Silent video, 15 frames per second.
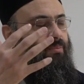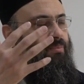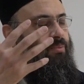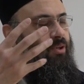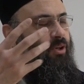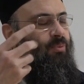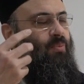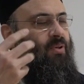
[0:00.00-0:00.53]

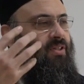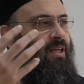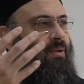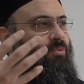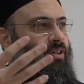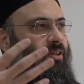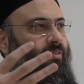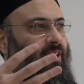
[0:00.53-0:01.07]
good
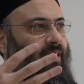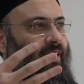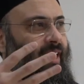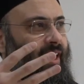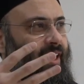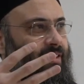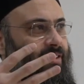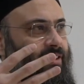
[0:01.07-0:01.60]
perception of the
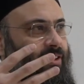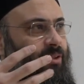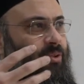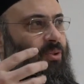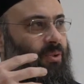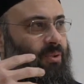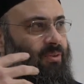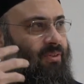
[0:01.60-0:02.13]
reality.
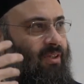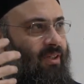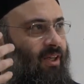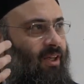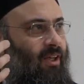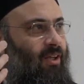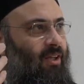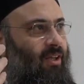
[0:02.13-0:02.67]

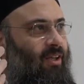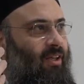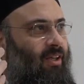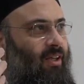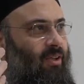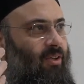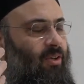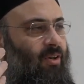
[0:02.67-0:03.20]

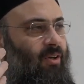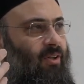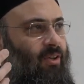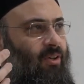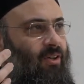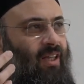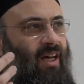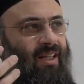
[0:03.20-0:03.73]

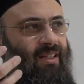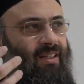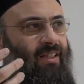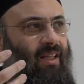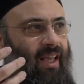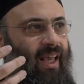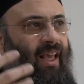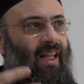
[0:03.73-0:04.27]
You're not
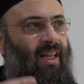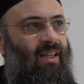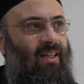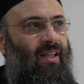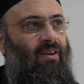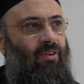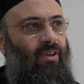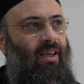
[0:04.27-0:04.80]
in
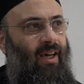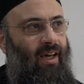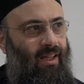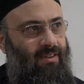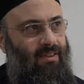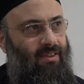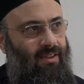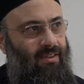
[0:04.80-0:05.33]
the
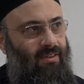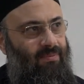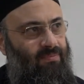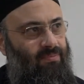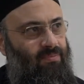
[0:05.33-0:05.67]
reality.